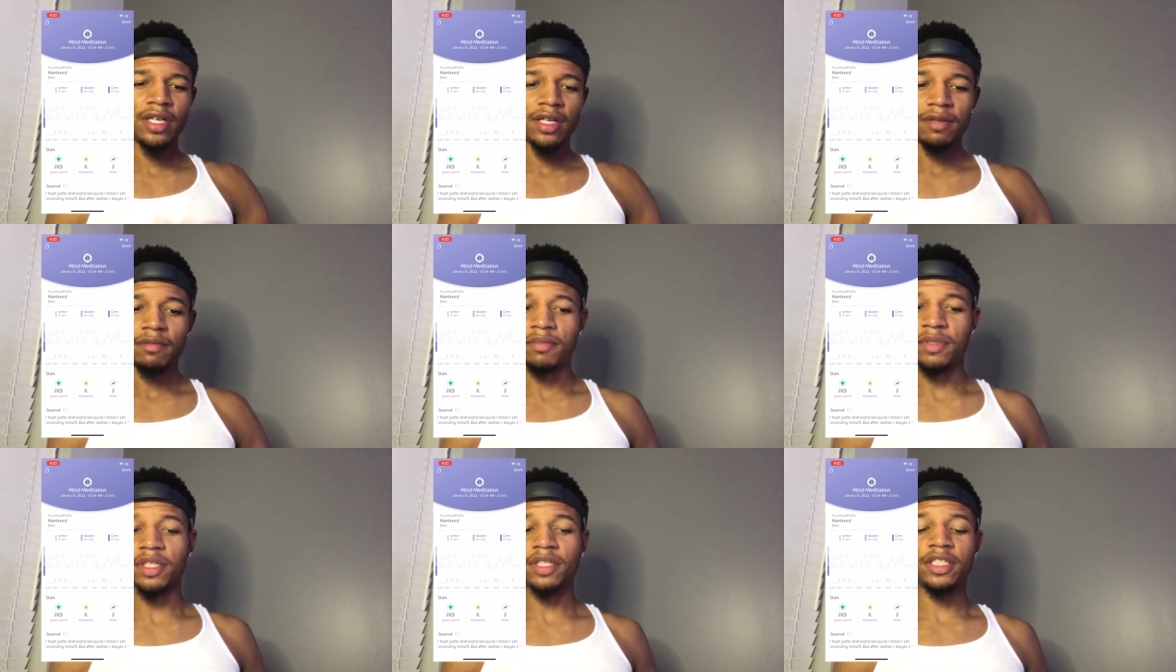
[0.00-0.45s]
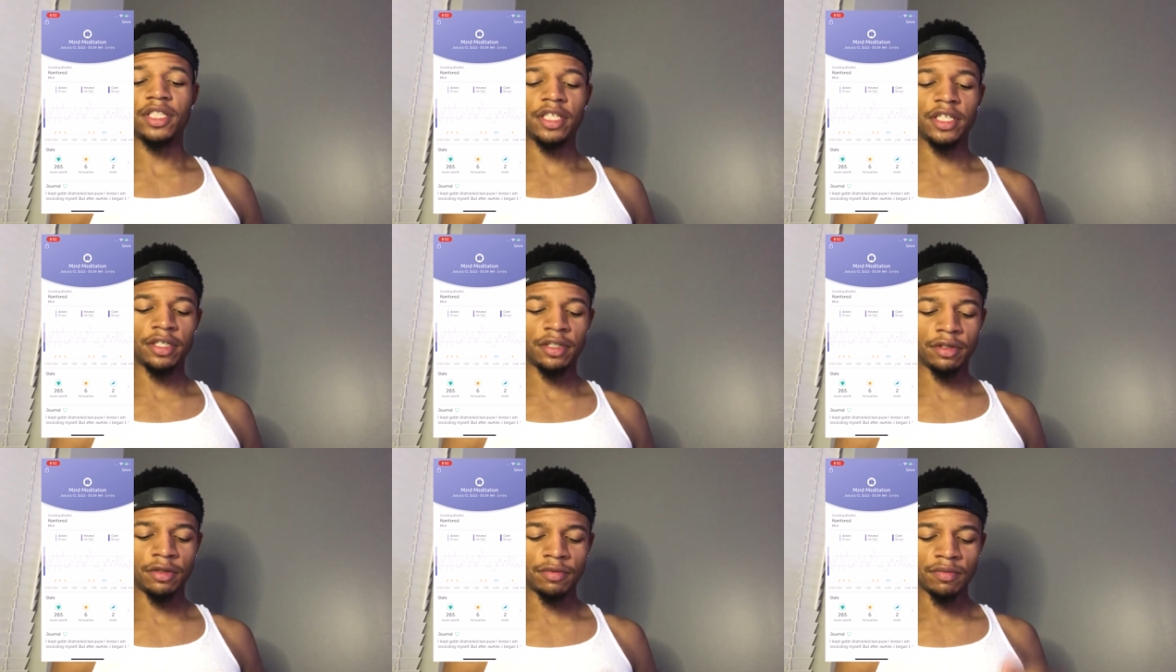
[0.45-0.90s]
be
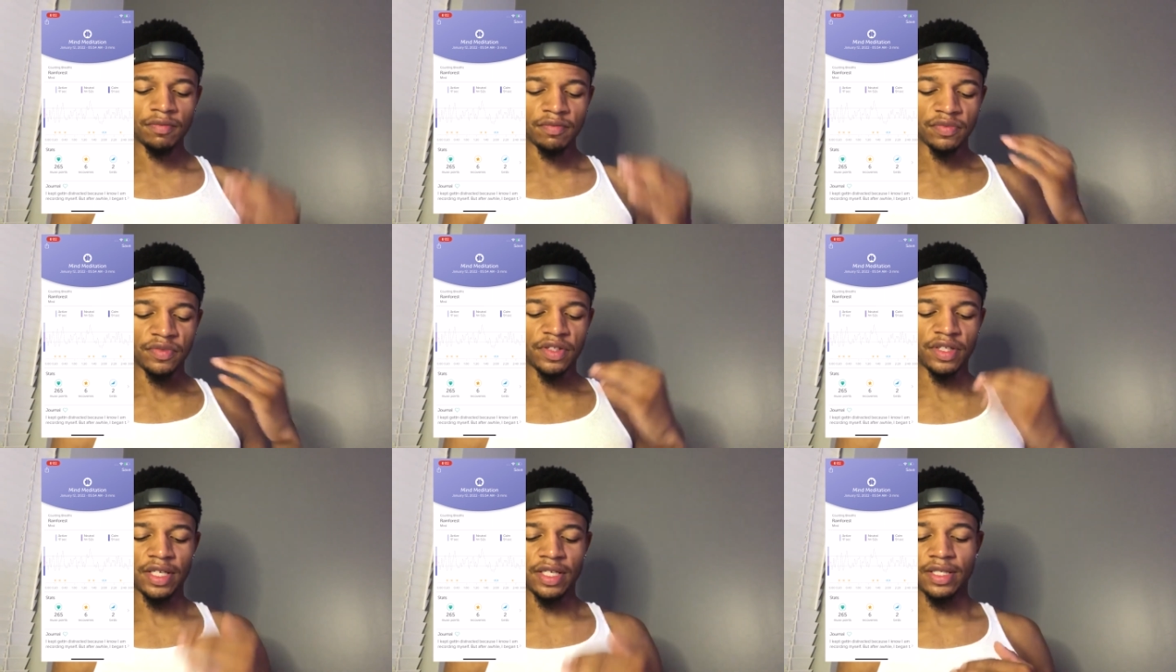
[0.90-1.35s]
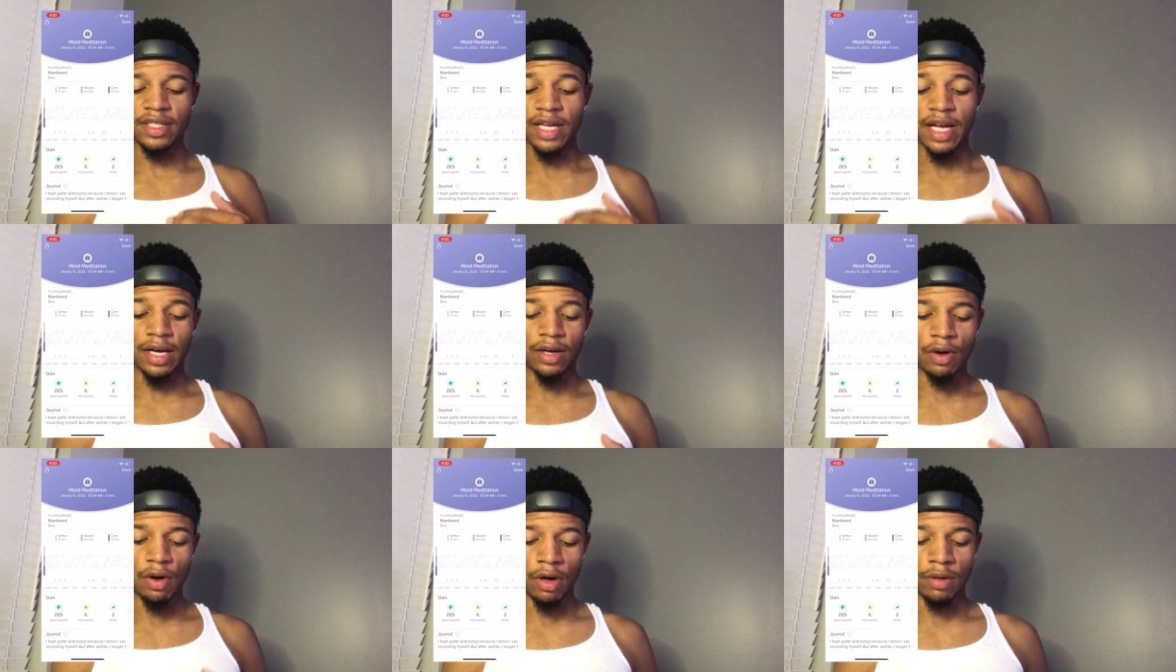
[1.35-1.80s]
chill, get to
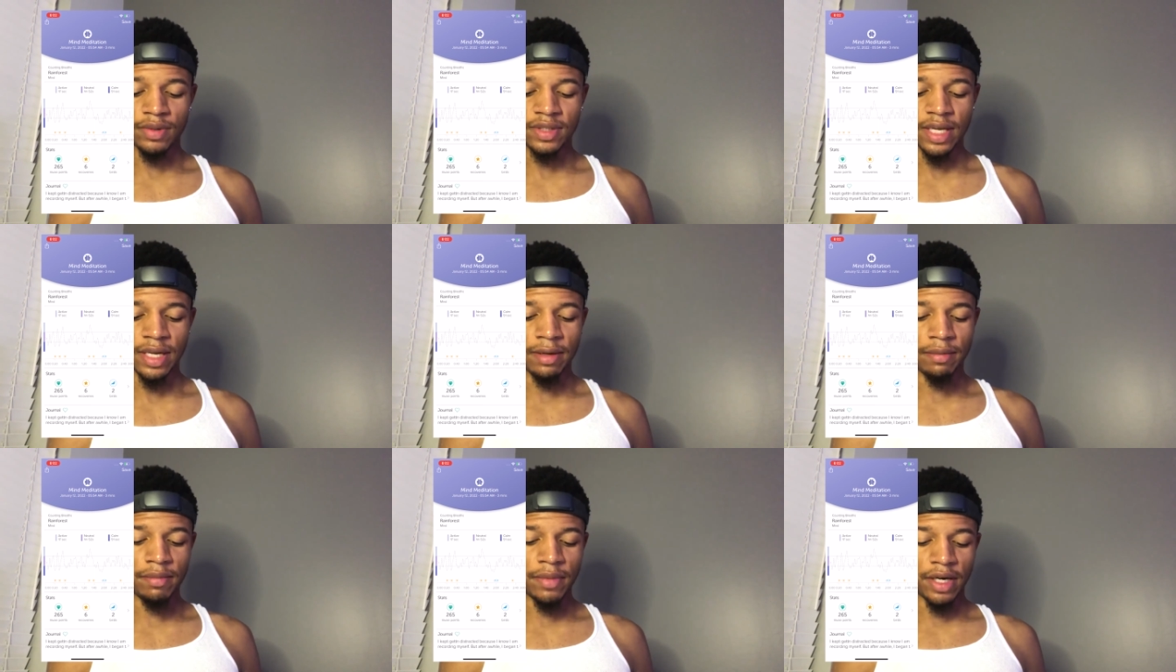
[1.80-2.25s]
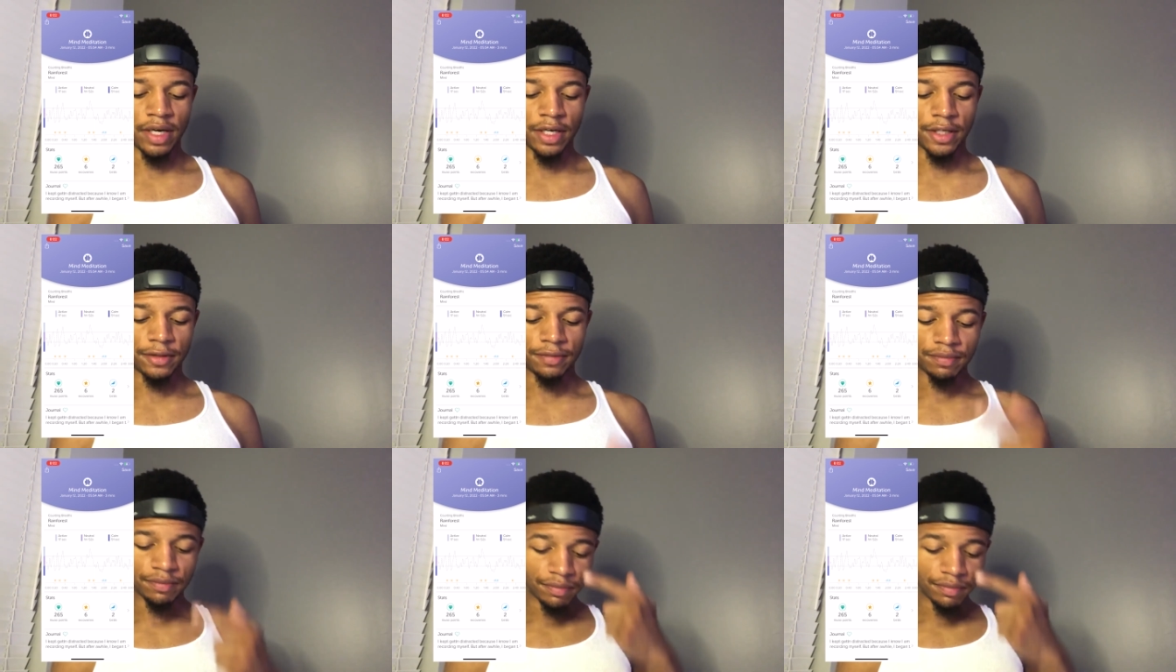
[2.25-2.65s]
that calm state of mind.